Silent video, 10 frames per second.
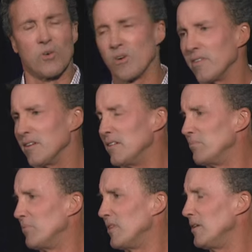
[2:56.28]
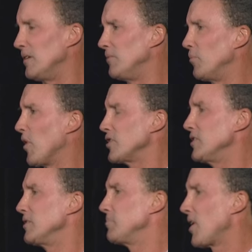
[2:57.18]
or the
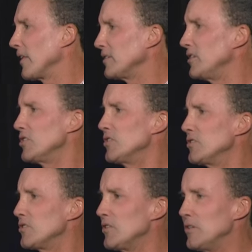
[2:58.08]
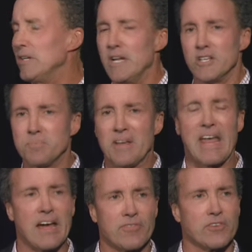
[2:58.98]
Washington politicians who spend
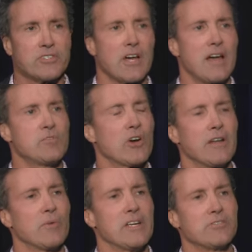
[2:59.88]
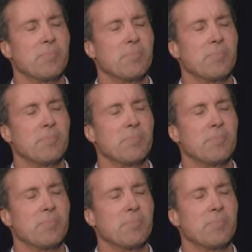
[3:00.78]
half their time trying to raise